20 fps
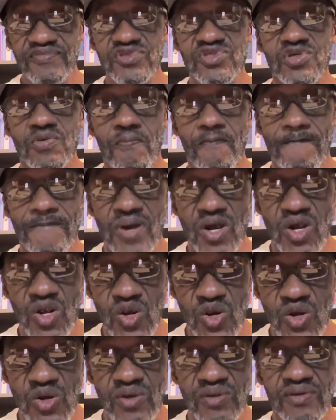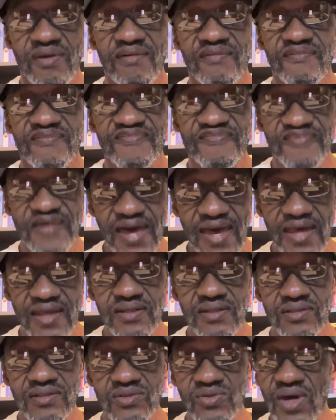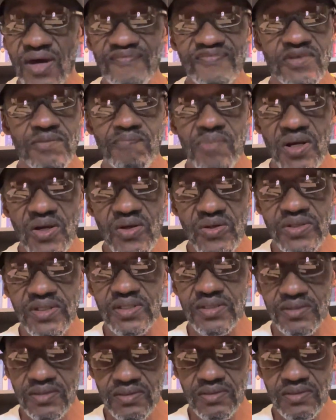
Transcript: to burn fat. You have to burn it.